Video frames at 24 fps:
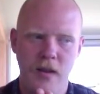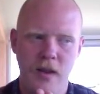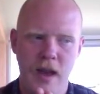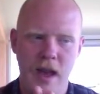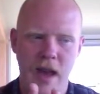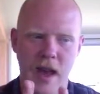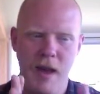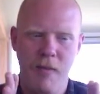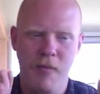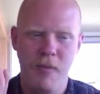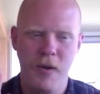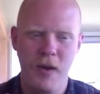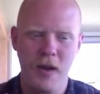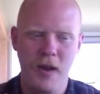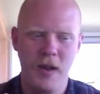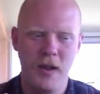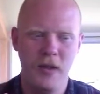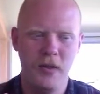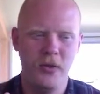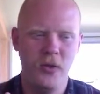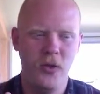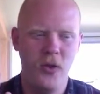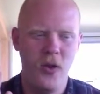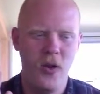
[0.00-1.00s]
epic
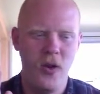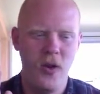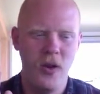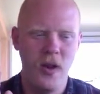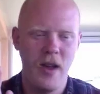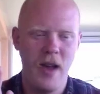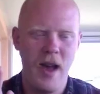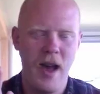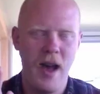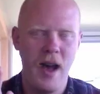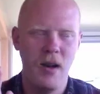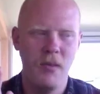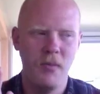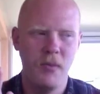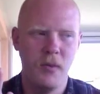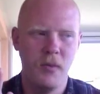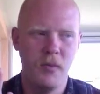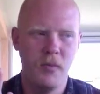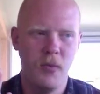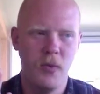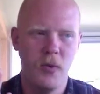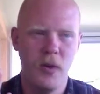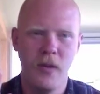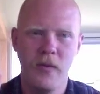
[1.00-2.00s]
long
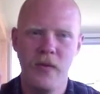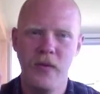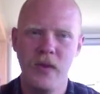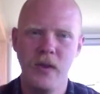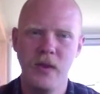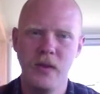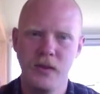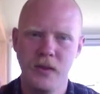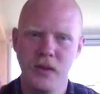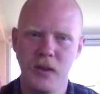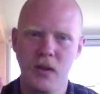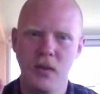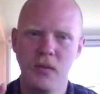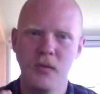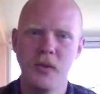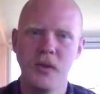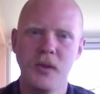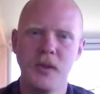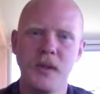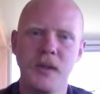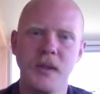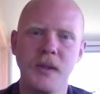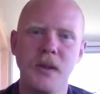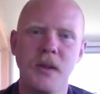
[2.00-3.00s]
album where it feels
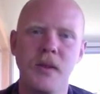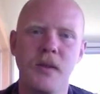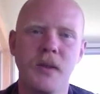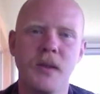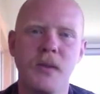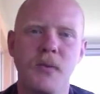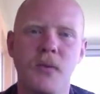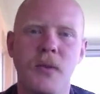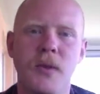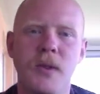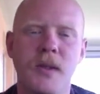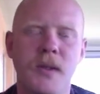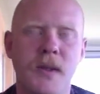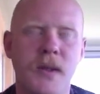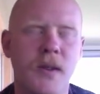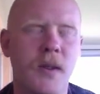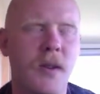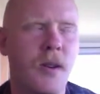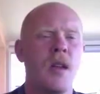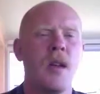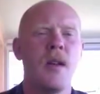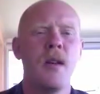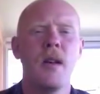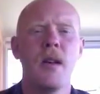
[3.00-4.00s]
almost as though it's one
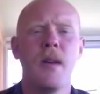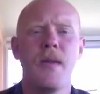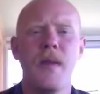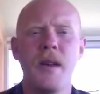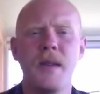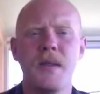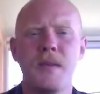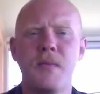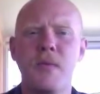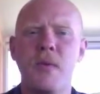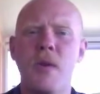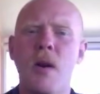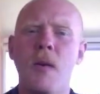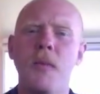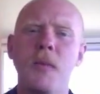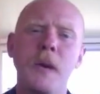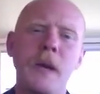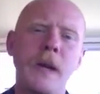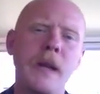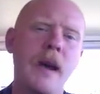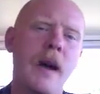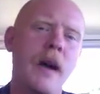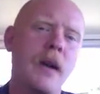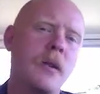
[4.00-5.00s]
song. And that's probably
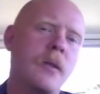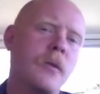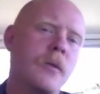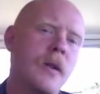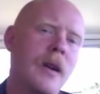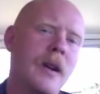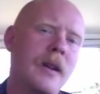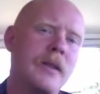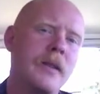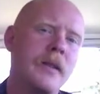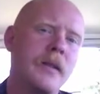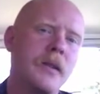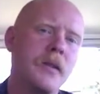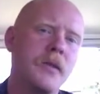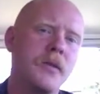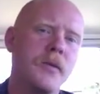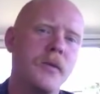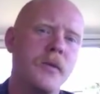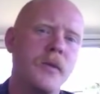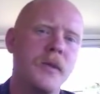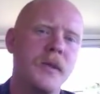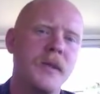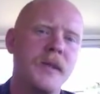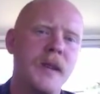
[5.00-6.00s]
not correct in the
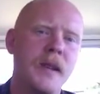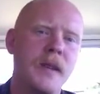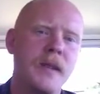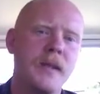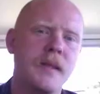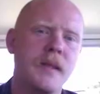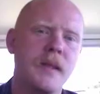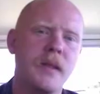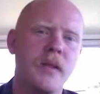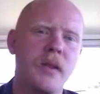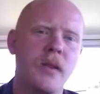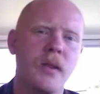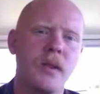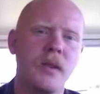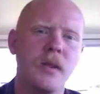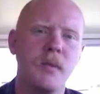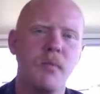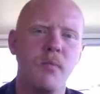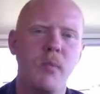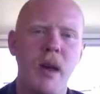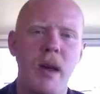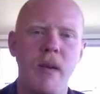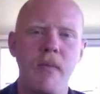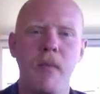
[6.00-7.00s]
truest sense either, because
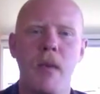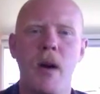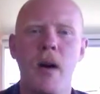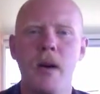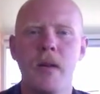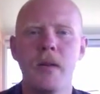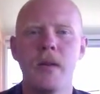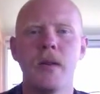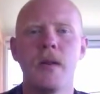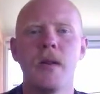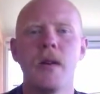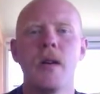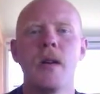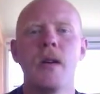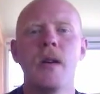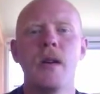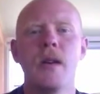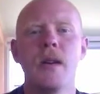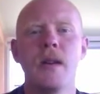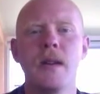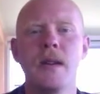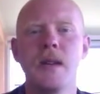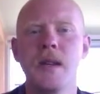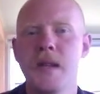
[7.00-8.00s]
Ben Monder
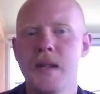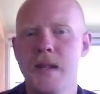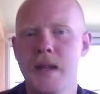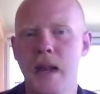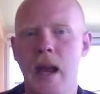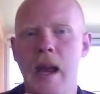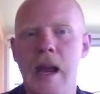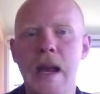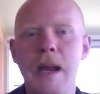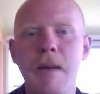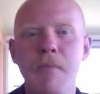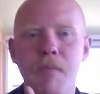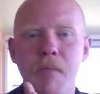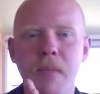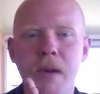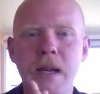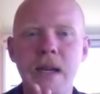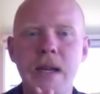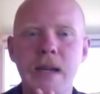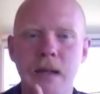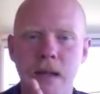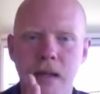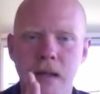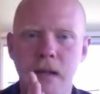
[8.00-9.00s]
is a
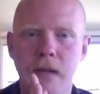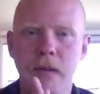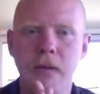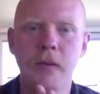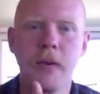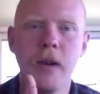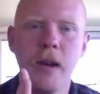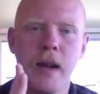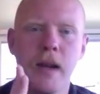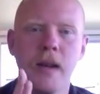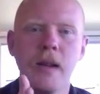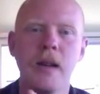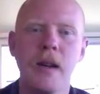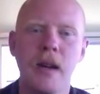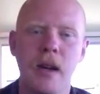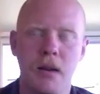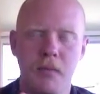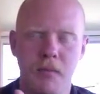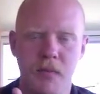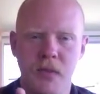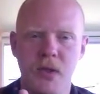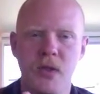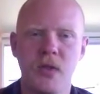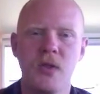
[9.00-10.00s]
beast when it
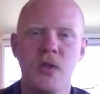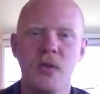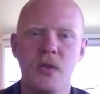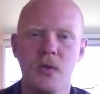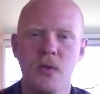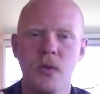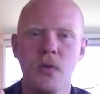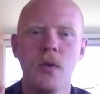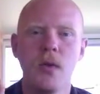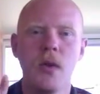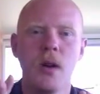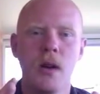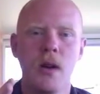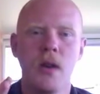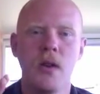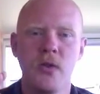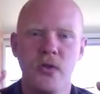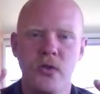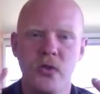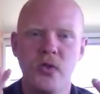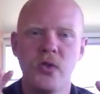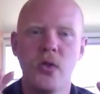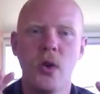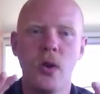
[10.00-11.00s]
comes to
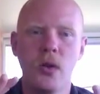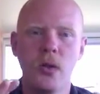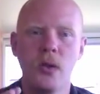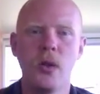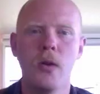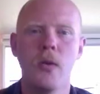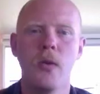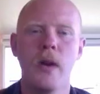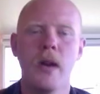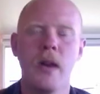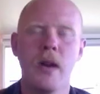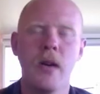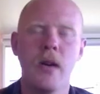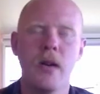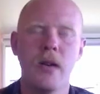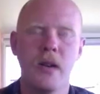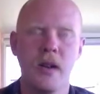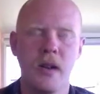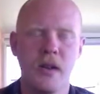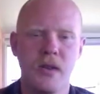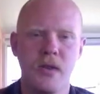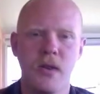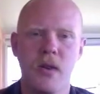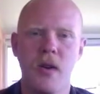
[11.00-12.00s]
soloing on a
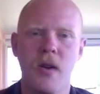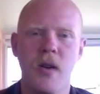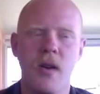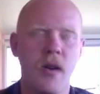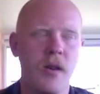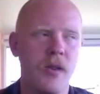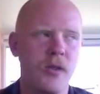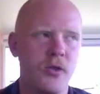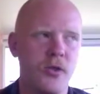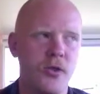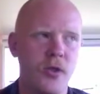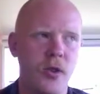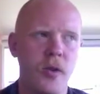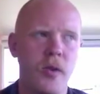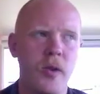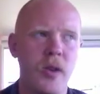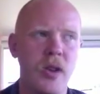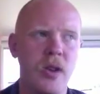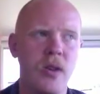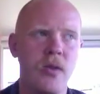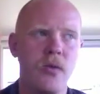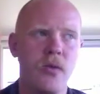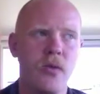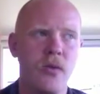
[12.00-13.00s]
guitar and showing
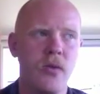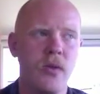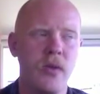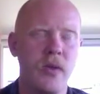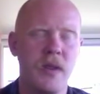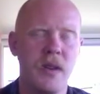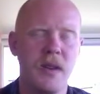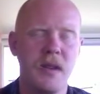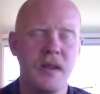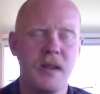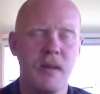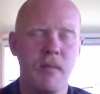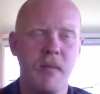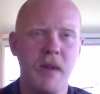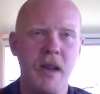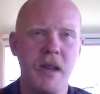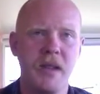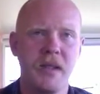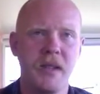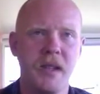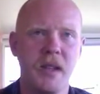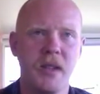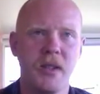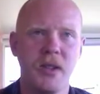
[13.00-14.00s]
you these
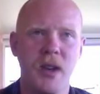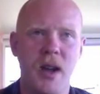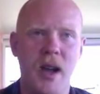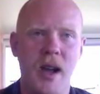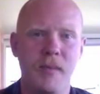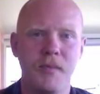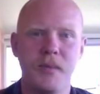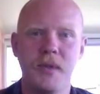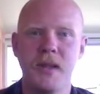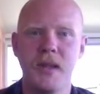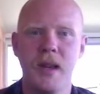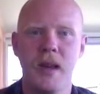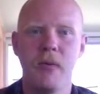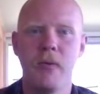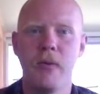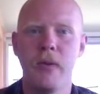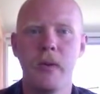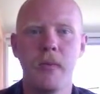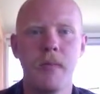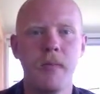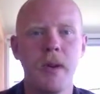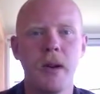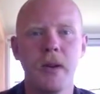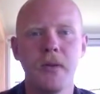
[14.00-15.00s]
amazing chops that
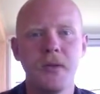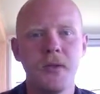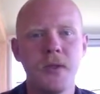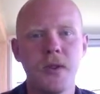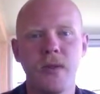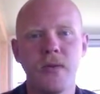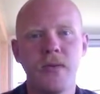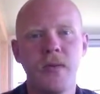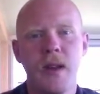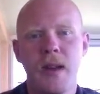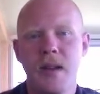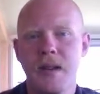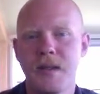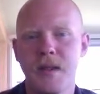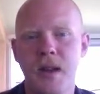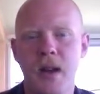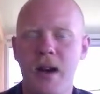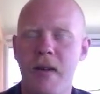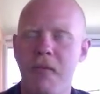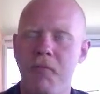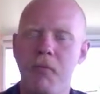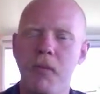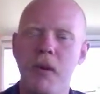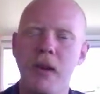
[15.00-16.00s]
will melt your face
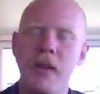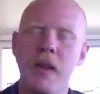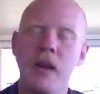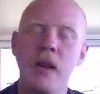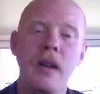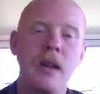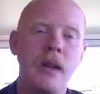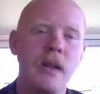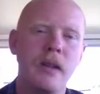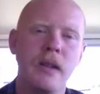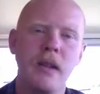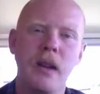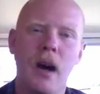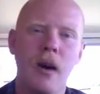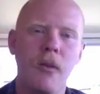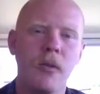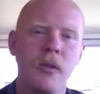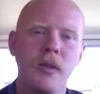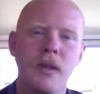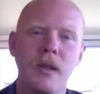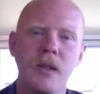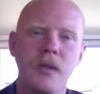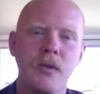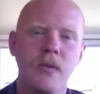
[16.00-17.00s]
off, but not
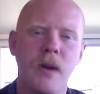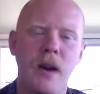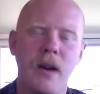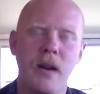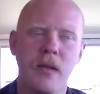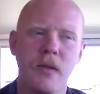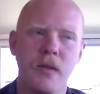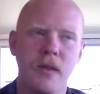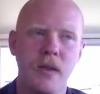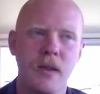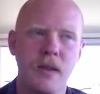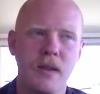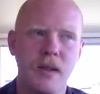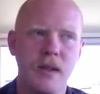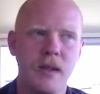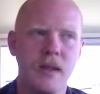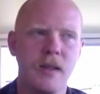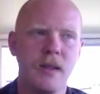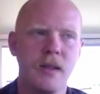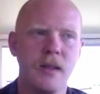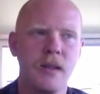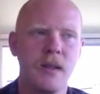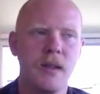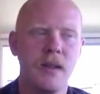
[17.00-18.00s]
with this record. This
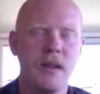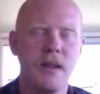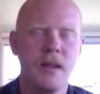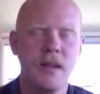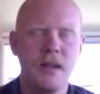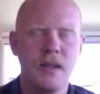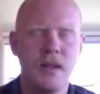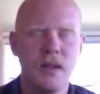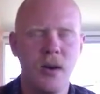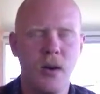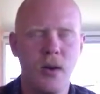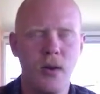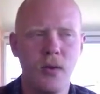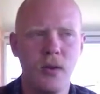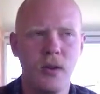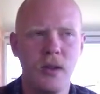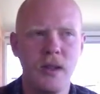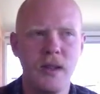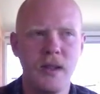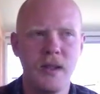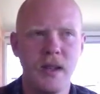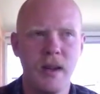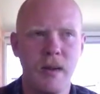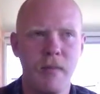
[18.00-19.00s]
is
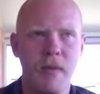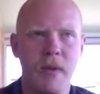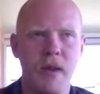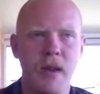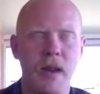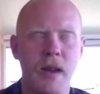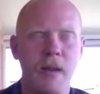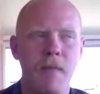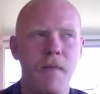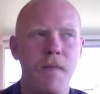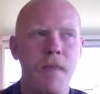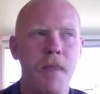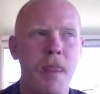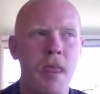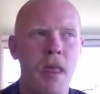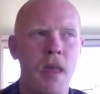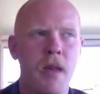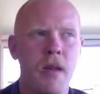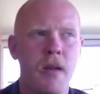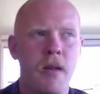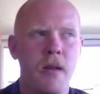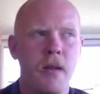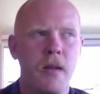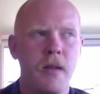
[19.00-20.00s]
totally something
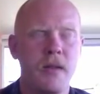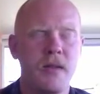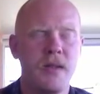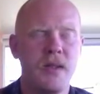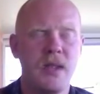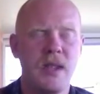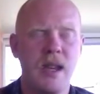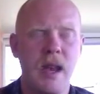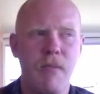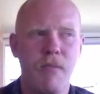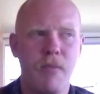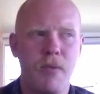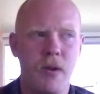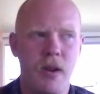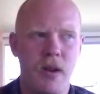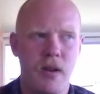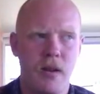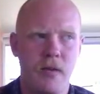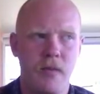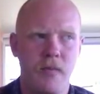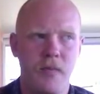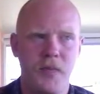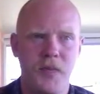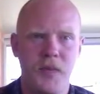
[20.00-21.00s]
separate,
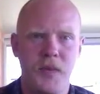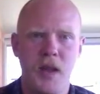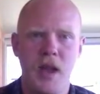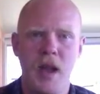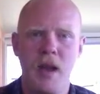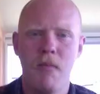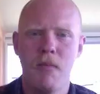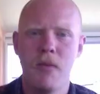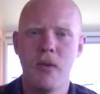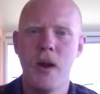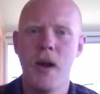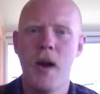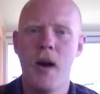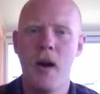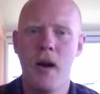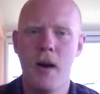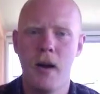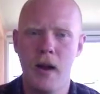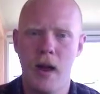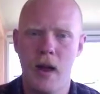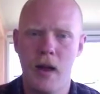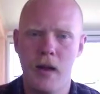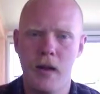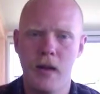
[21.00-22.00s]

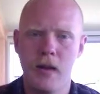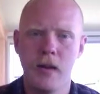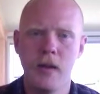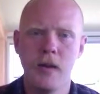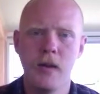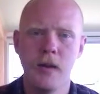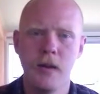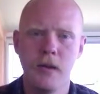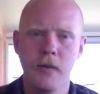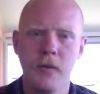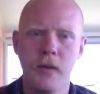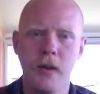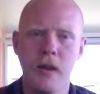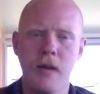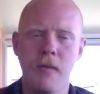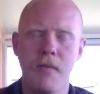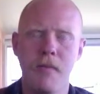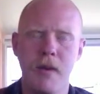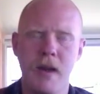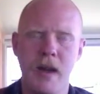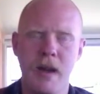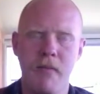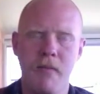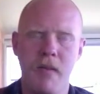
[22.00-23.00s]
embryonic within
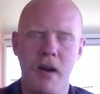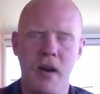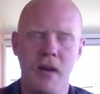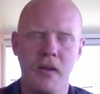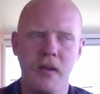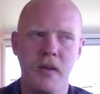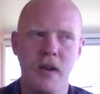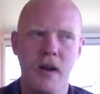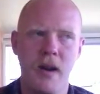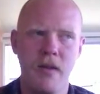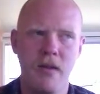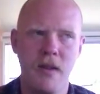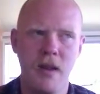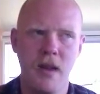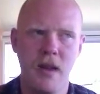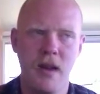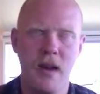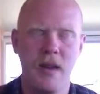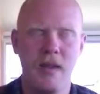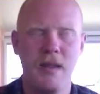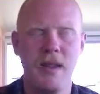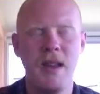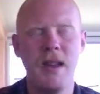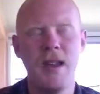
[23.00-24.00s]
Ben Monder. I
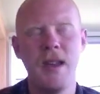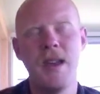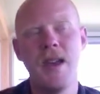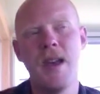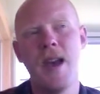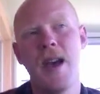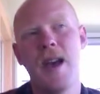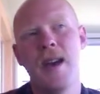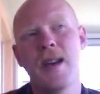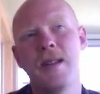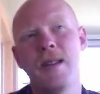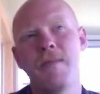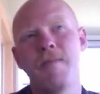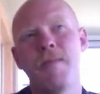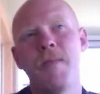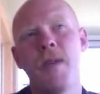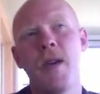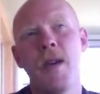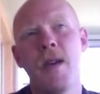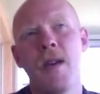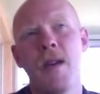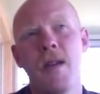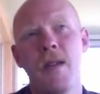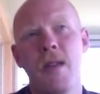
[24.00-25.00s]
think he had
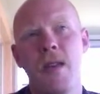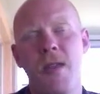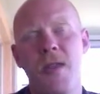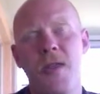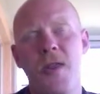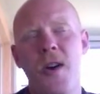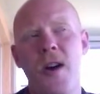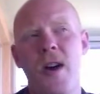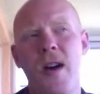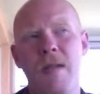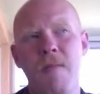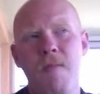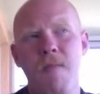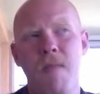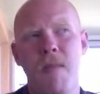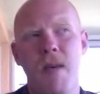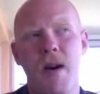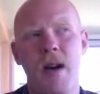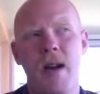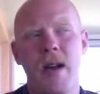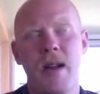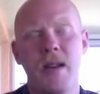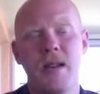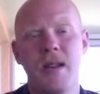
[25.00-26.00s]
the thought in
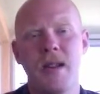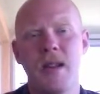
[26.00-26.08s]
mind to